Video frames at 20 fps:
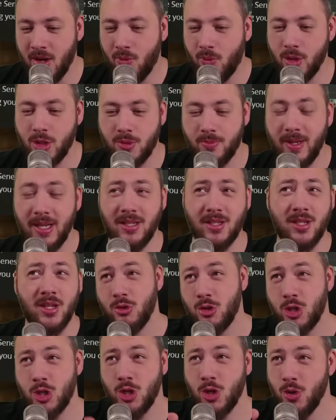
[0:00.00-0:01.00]
which means
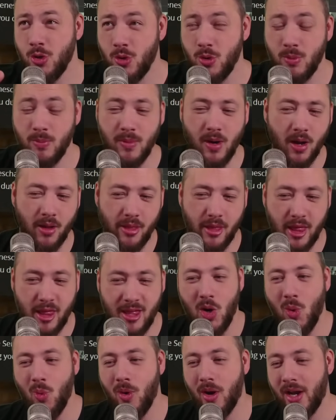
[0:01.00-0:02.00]
2 months,
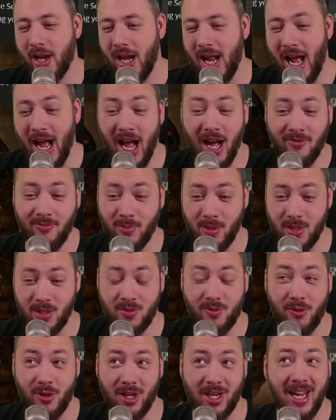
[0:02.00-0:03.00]
1.5 months
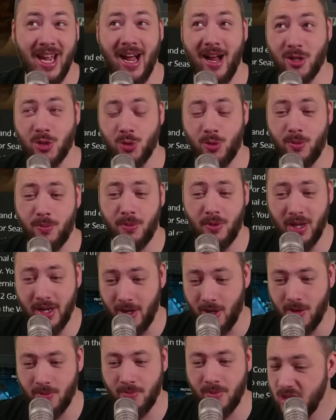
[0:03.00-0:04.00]
for the casual
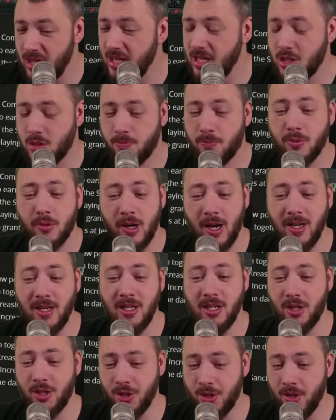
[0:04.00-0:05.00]
player. Is
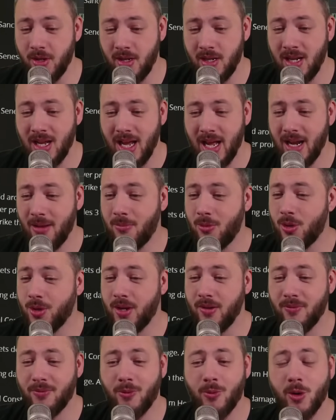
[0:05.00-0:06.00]
pretty good, and I'm
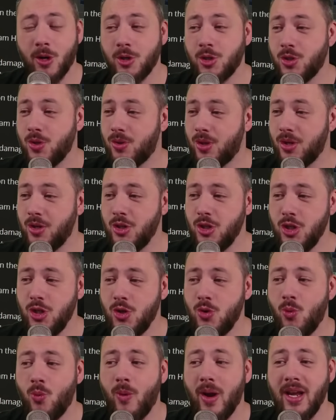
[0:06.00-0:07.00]
looking forward to the
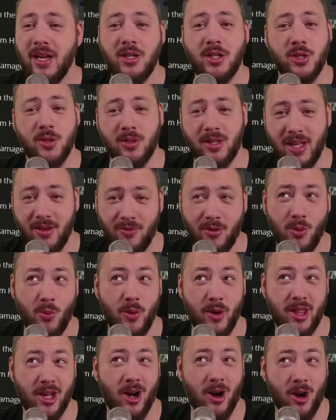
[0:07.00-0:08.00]
new way to level
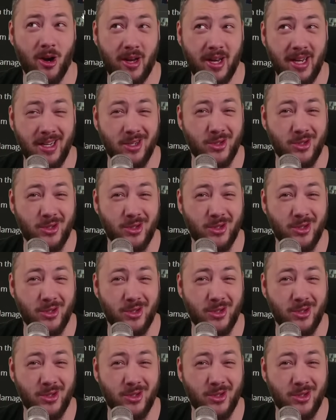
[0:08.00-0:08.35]
with Arcane